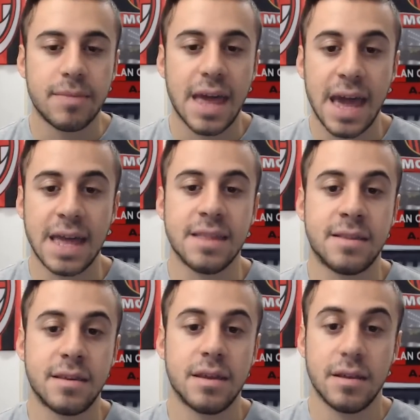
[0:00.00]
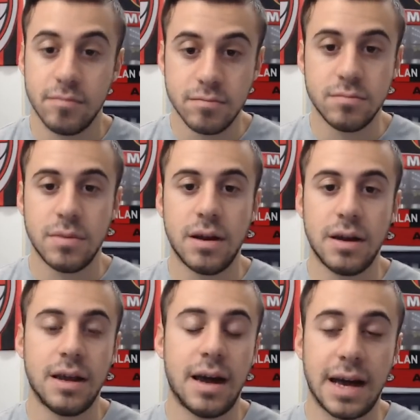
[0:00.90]
And
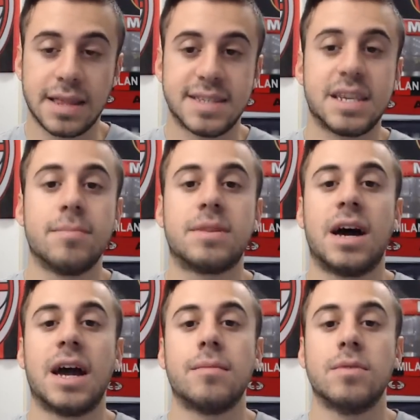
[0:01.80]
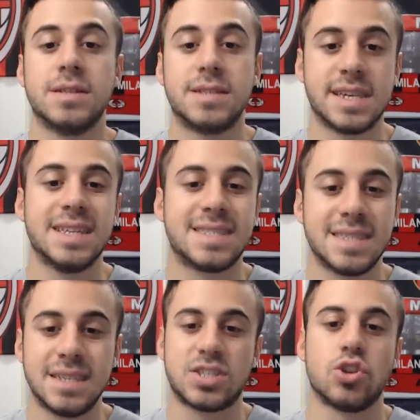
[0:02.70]
at the same time, since
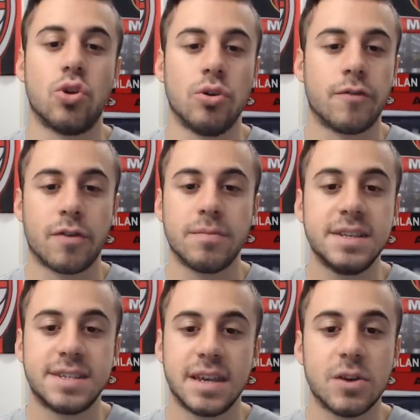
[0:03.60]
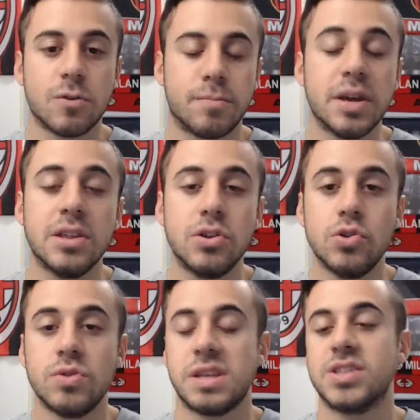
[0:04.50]
this loan from these European
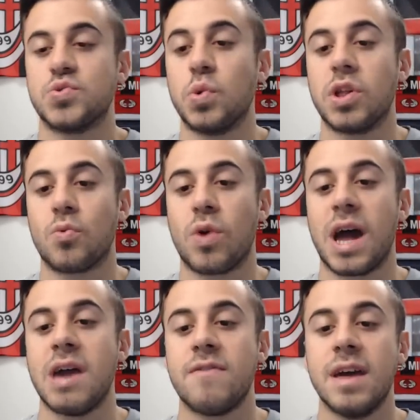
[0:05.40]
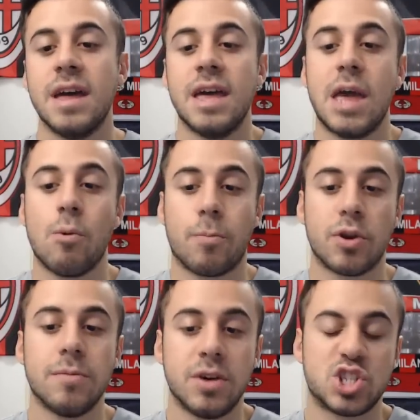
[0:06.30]
unions will arrive, it will
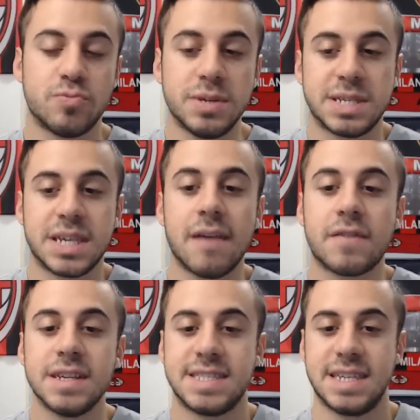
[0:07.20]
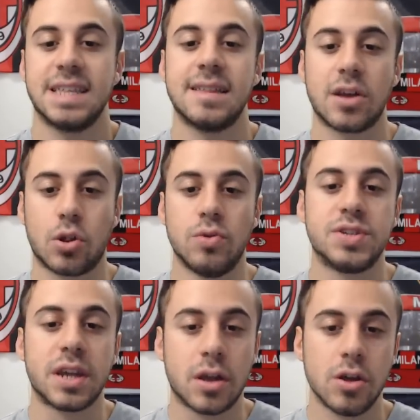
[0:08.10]
pretty much be safe to say that the
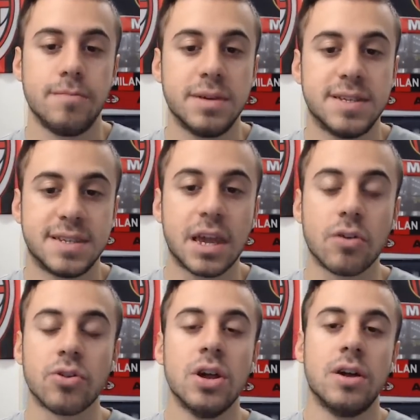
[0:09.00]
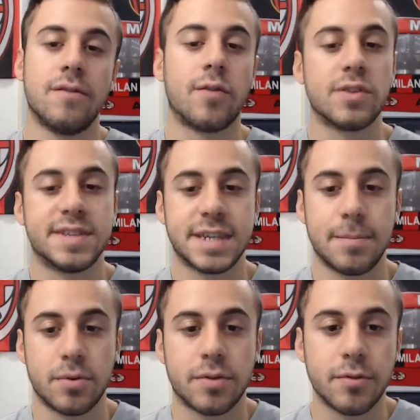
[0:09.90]
closing could be sealed for
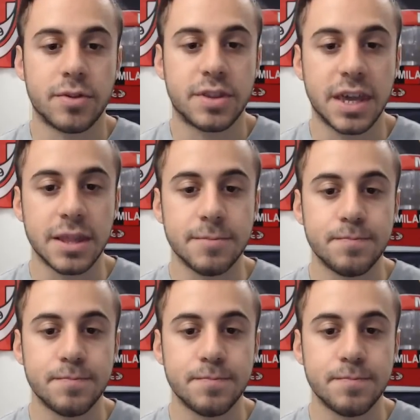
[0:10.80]
December 13.